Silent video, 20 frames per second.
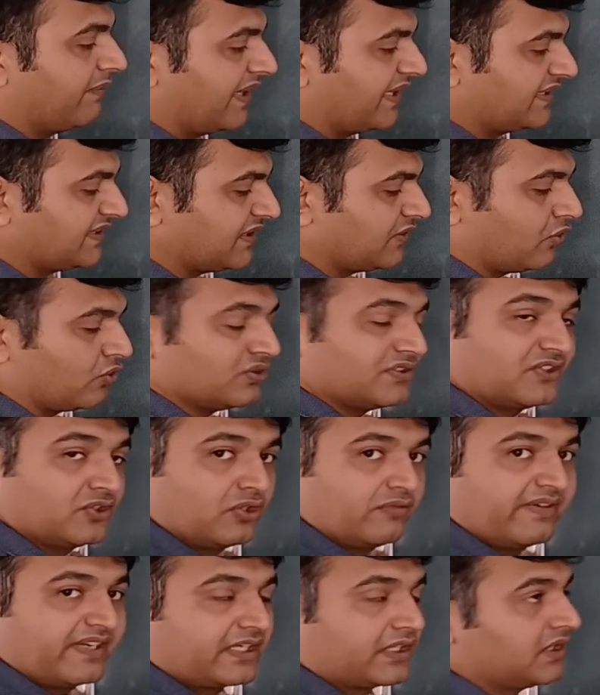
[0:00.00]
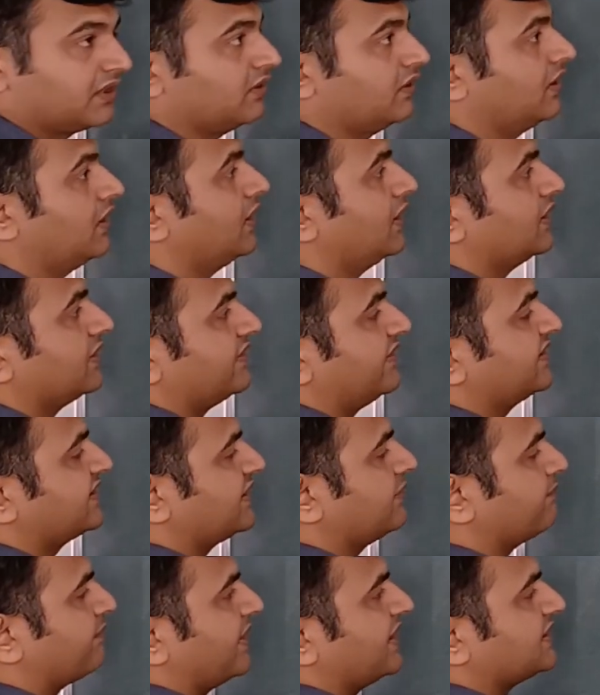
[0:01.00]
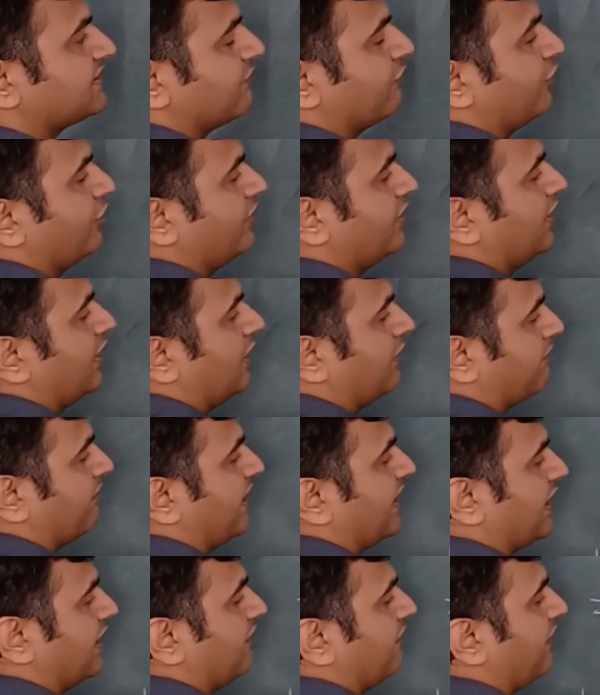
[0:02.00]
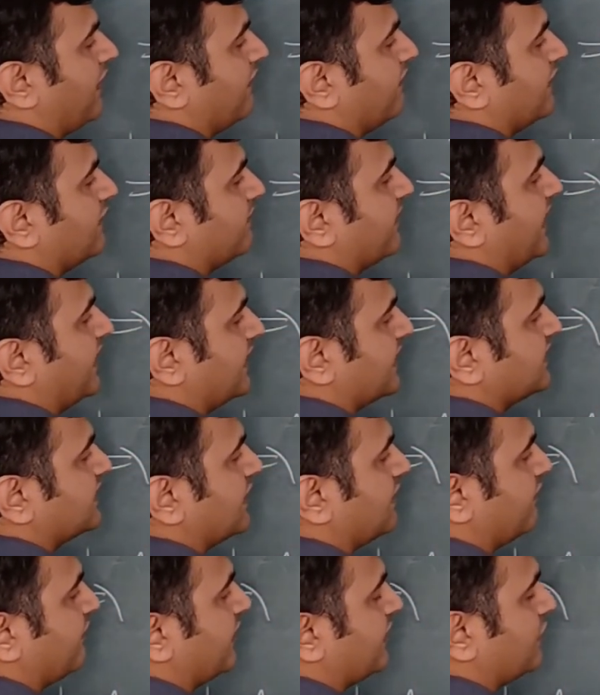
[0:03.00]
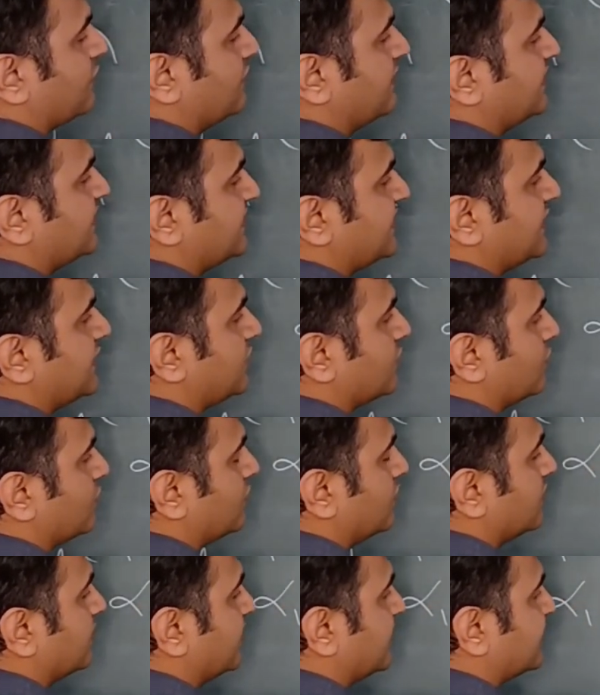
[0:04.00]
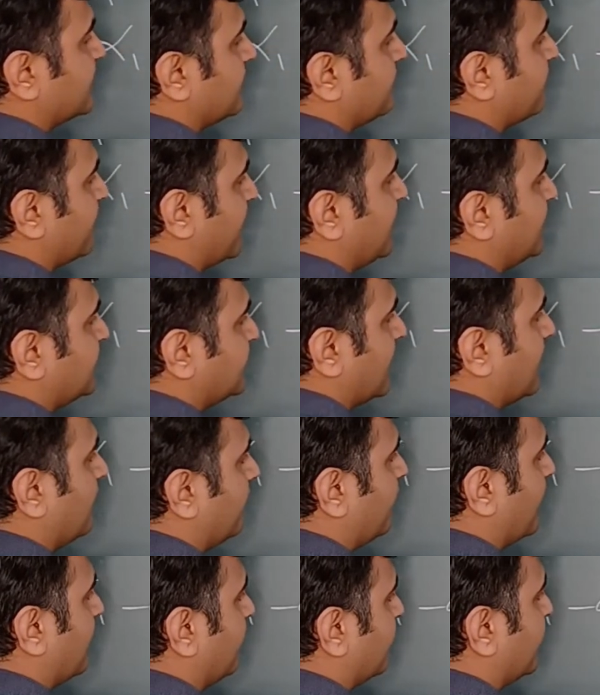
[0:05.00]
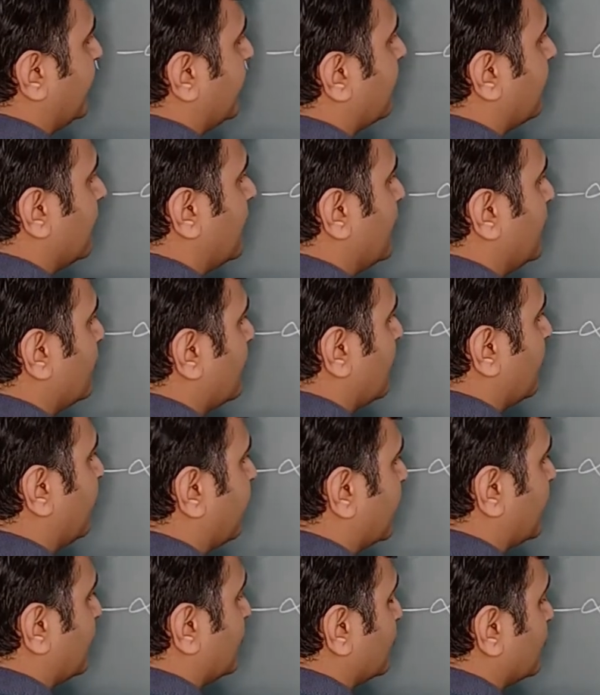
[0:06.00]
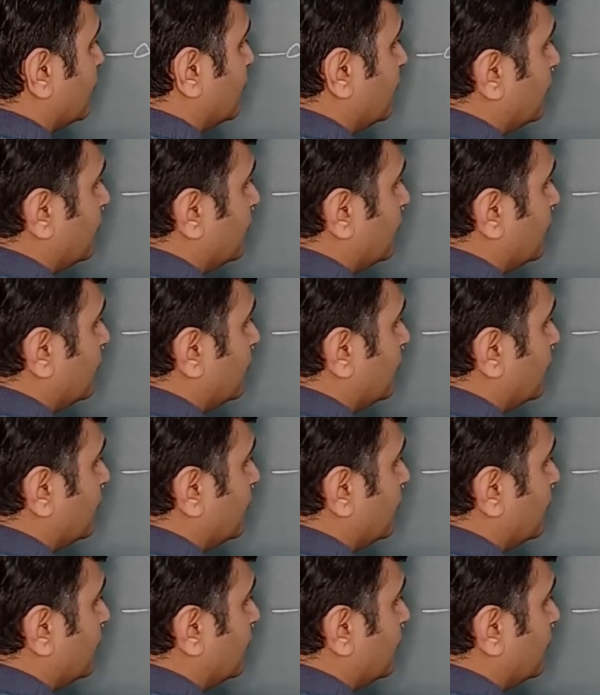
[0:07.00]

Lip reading: bar is a non-zero vector. This implies what? My alpha 1 minus alpha 2 is 0. This implies alpha 1 equal to alpha 2.